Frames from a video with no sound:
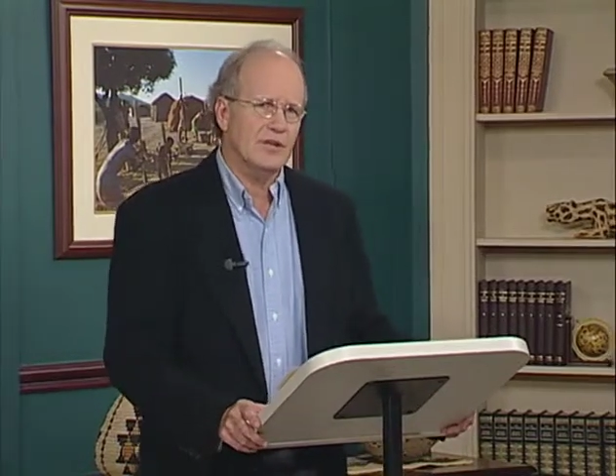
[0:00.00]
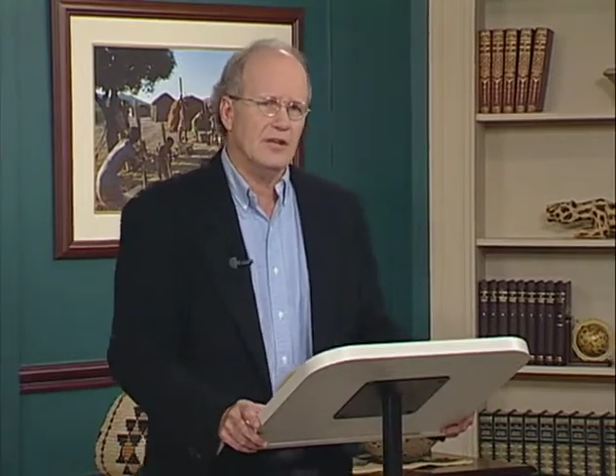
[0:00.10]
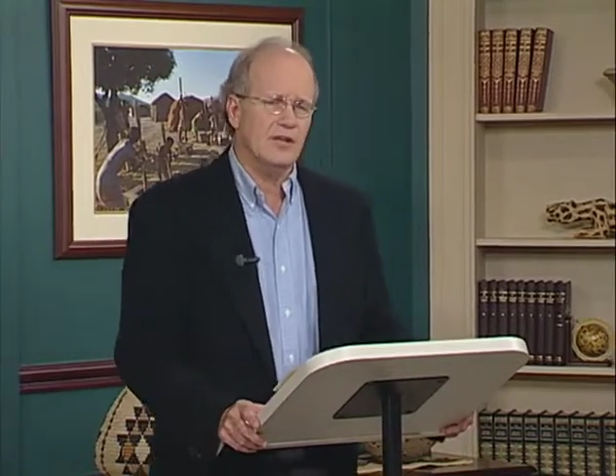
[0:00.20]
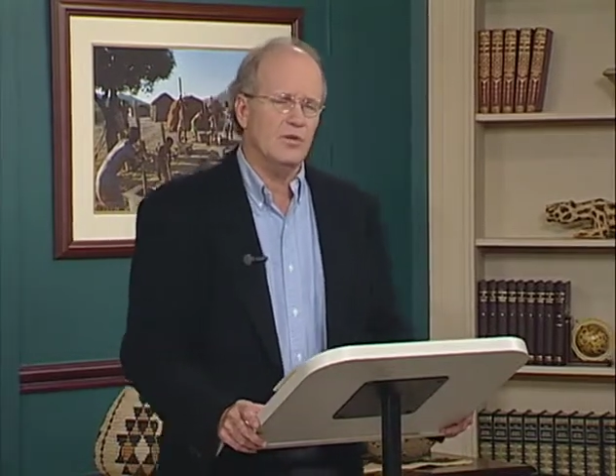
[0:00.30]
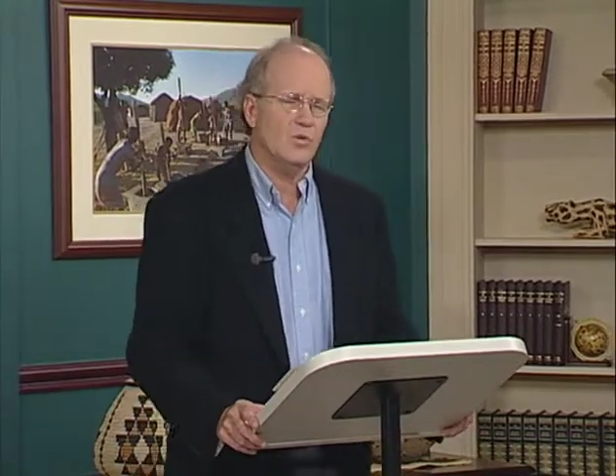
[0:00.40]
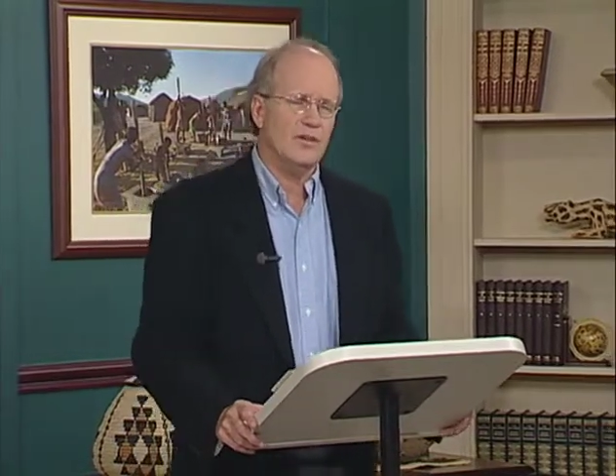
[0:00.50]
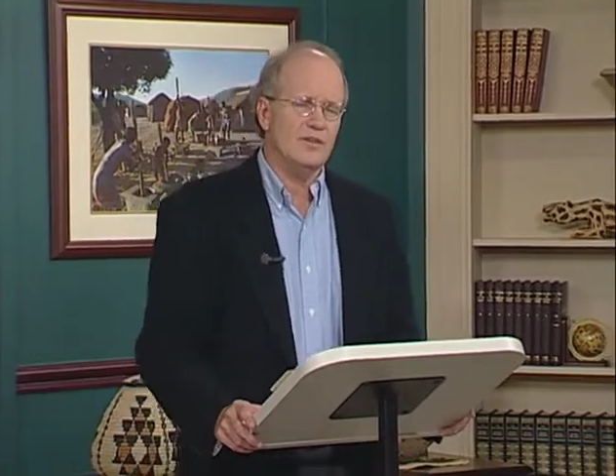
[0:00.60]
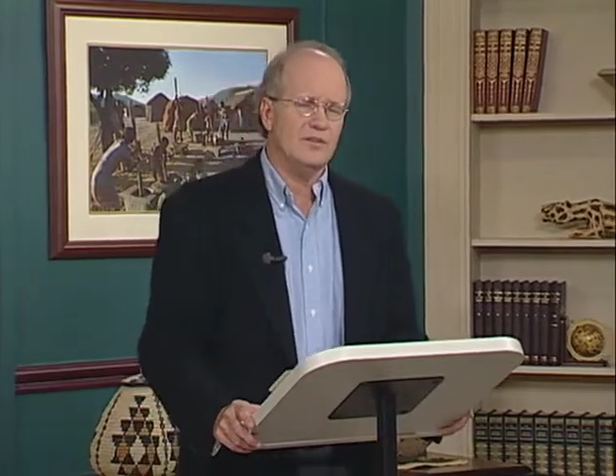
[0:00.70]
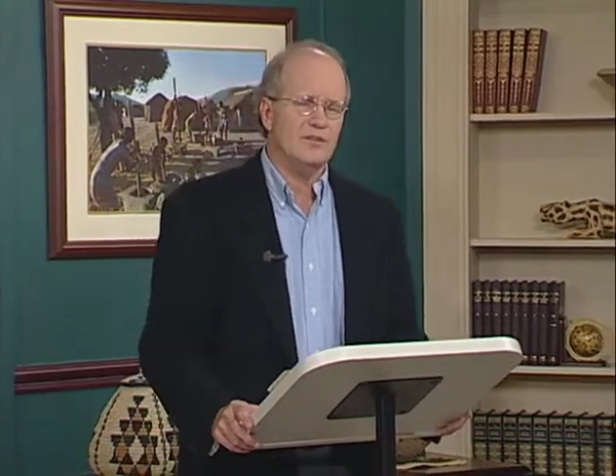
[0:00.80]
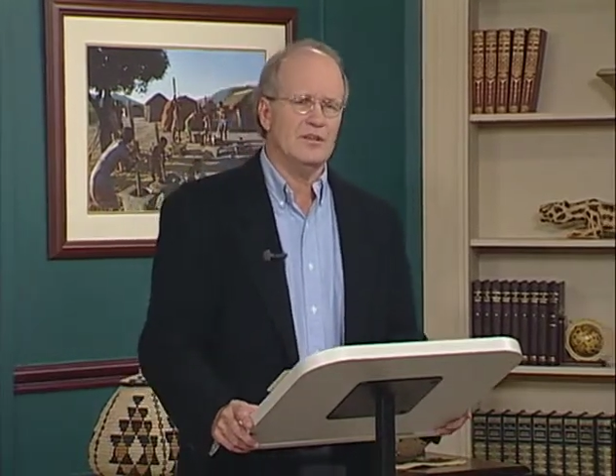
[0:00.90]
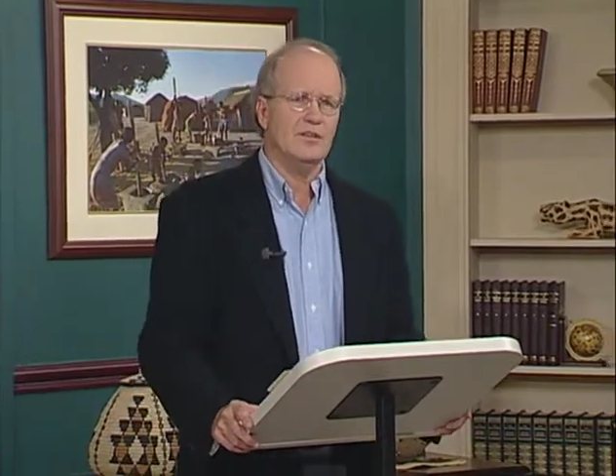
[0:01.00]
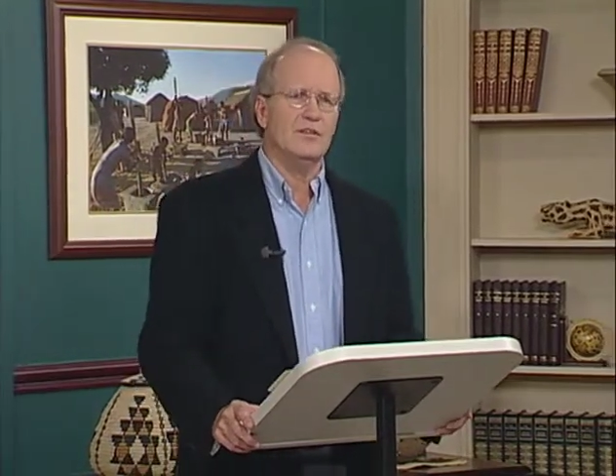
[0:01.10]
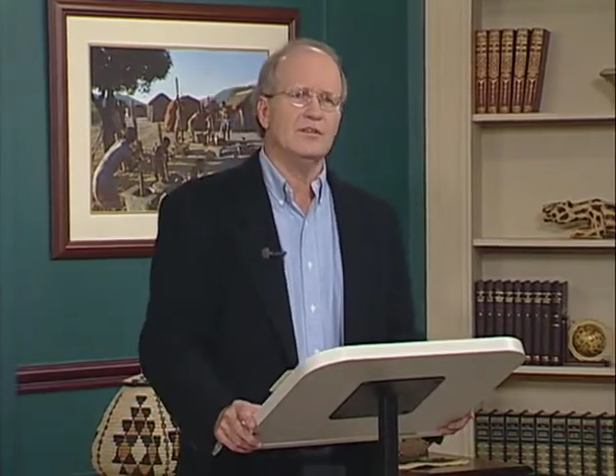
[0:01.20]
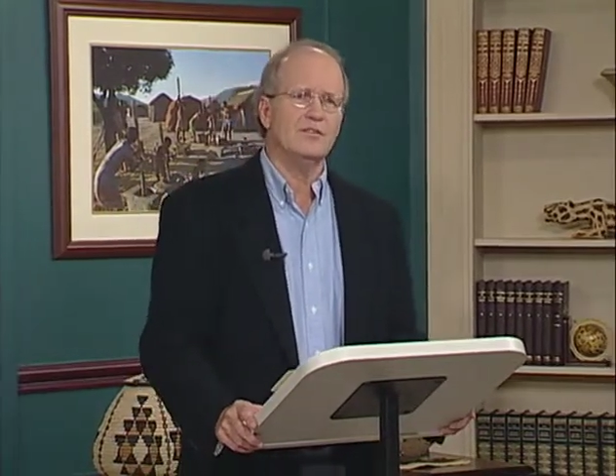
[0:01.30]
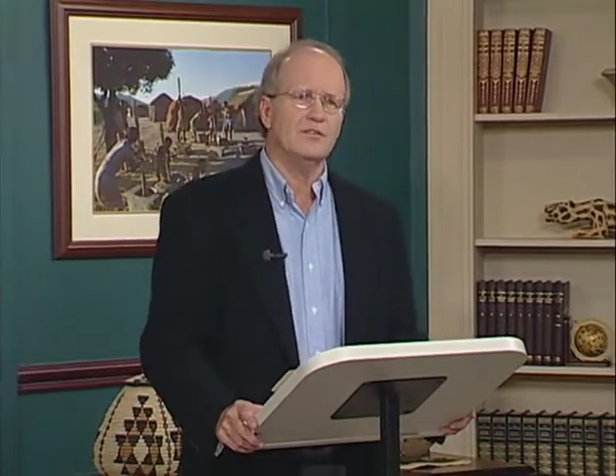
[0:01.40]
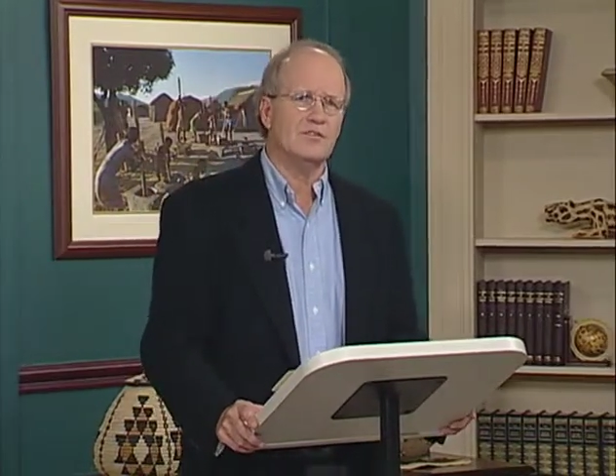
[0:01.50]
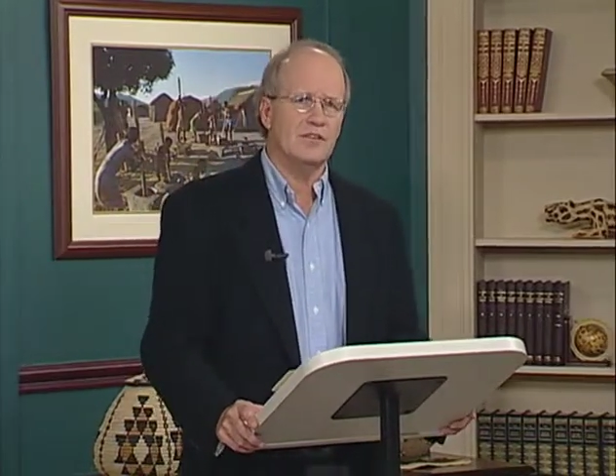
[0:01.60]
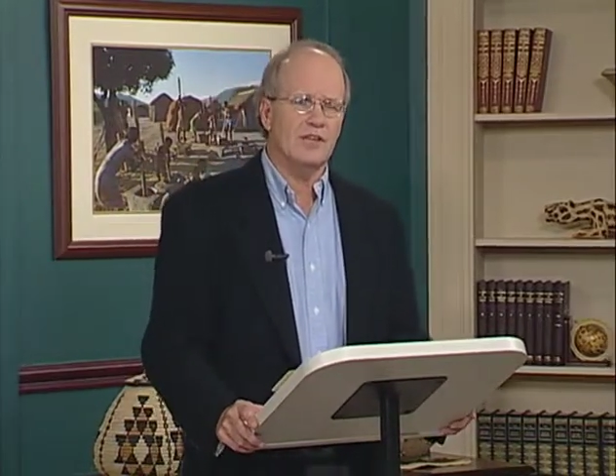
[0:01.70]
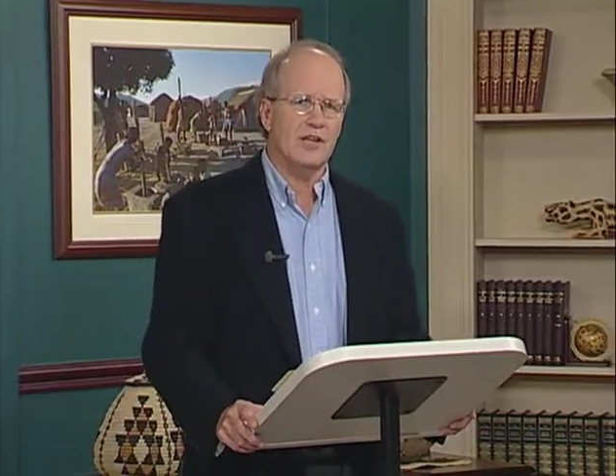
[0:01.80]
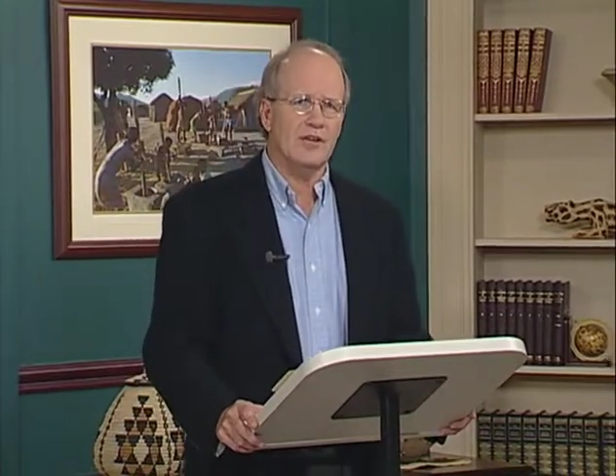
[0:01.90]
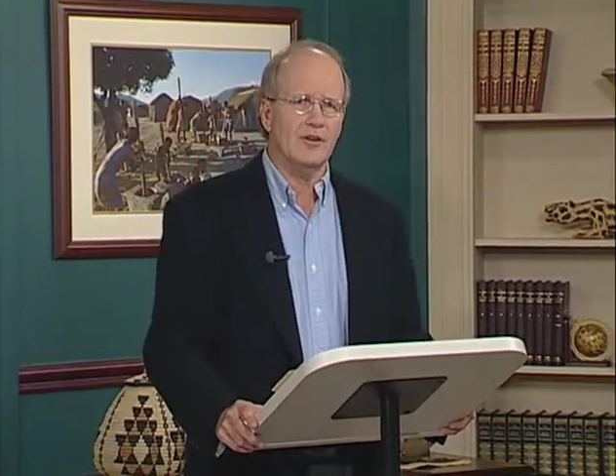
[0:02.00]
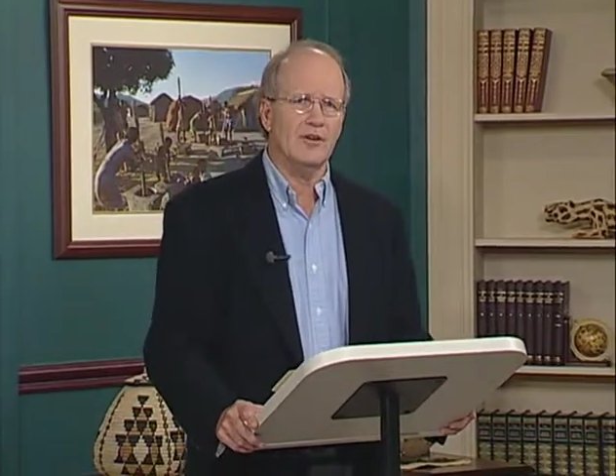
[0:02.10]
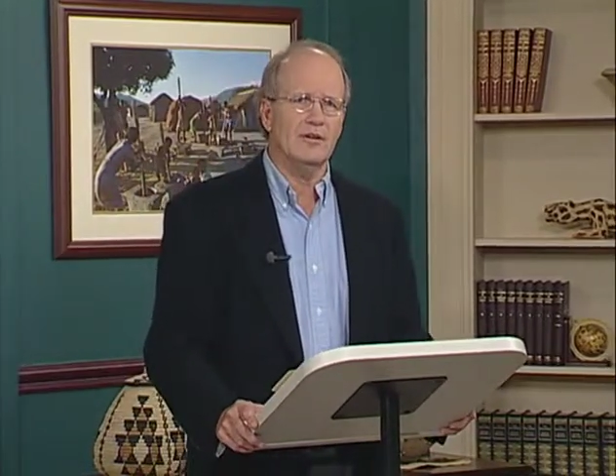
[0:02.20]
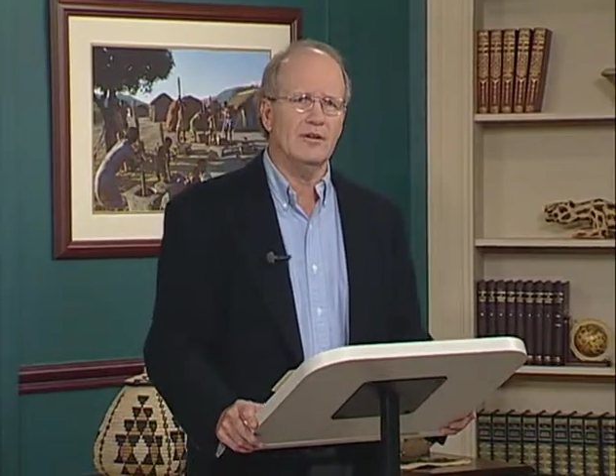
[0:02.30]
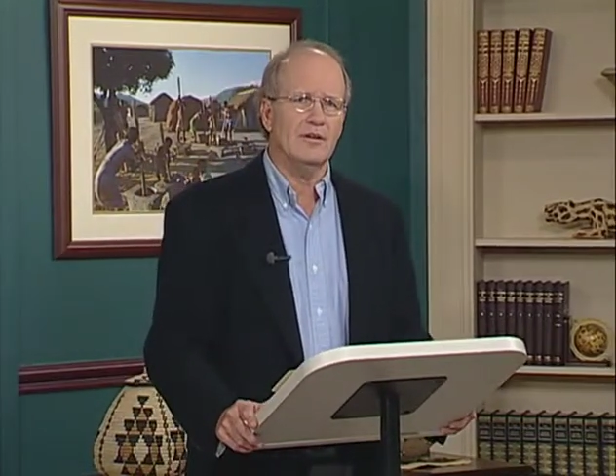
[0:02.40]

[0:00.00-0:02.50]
in the way they said, 'See you later'?